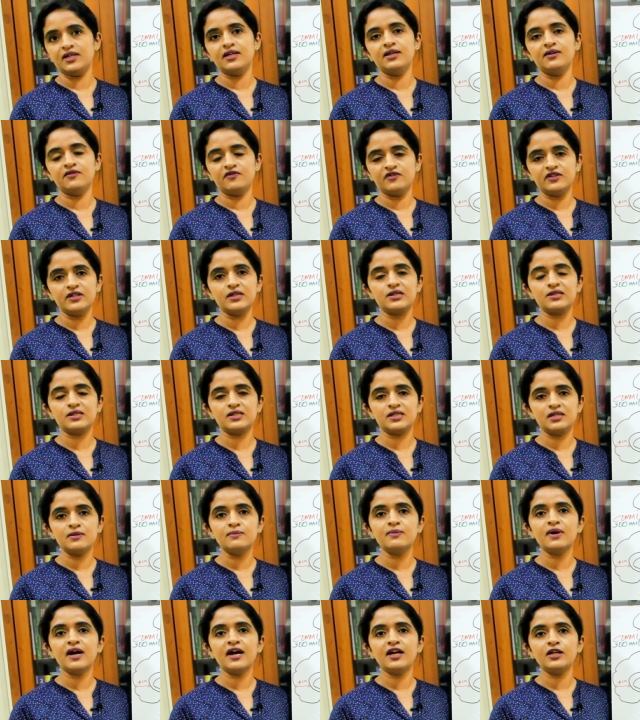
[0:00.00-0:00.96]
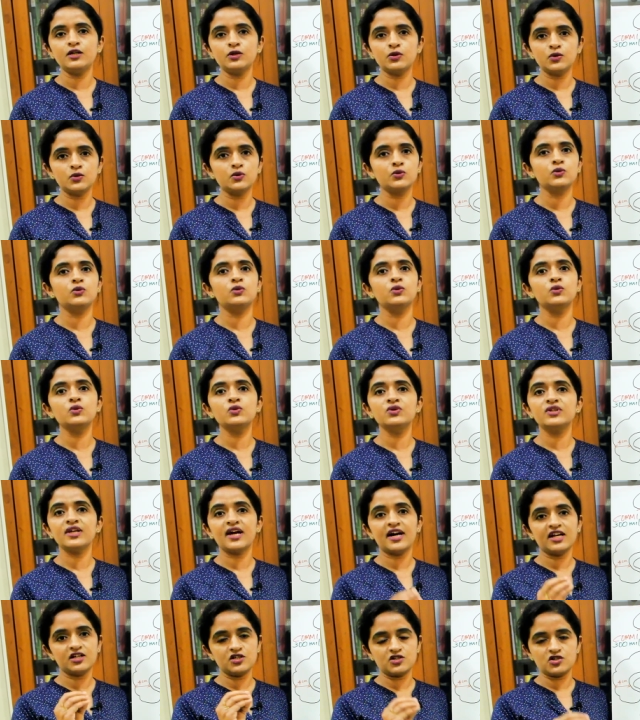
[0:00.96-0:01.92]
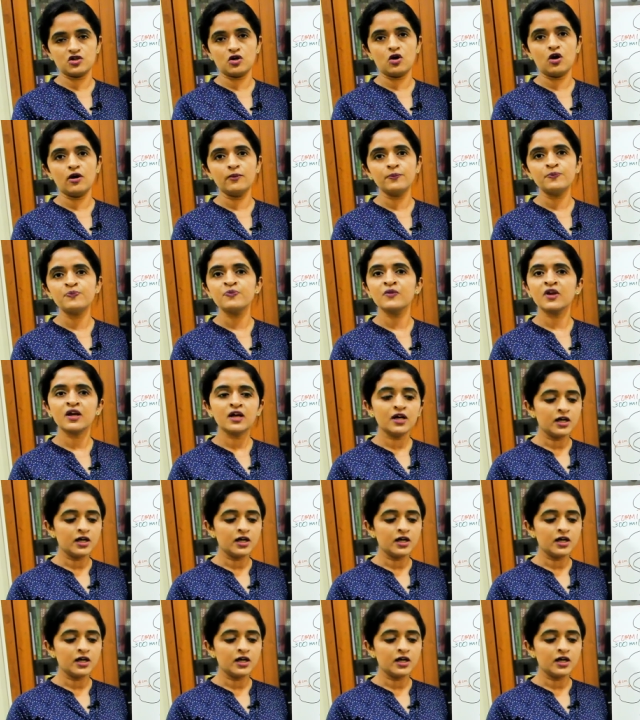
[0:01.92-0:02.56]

if there is a demand to do that job,